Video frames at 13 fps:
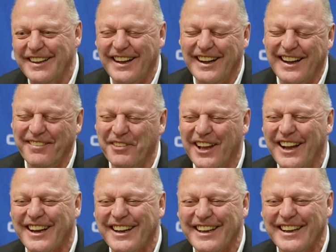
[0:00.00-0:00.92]
I, am
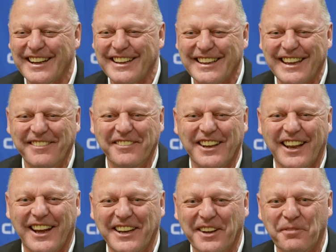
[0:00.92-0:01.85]
not going to give you a
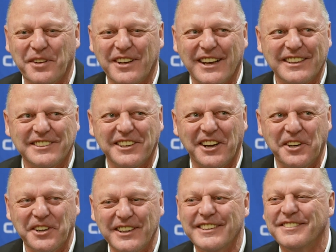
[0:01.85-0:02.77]
lineup tonight,
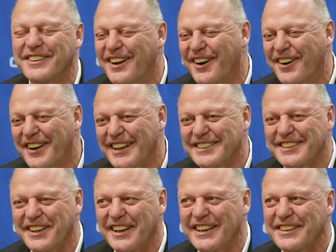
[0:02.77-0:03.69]
sorry. No, not
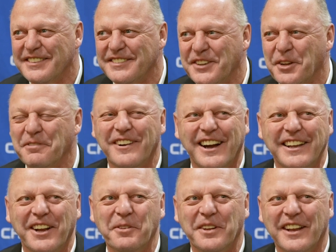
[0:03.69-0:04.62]
tonight. You'll
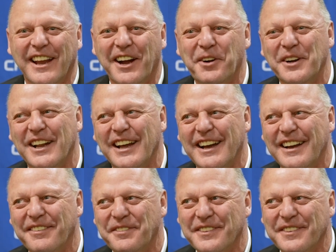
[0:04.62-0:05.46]
find out in an hour and a half.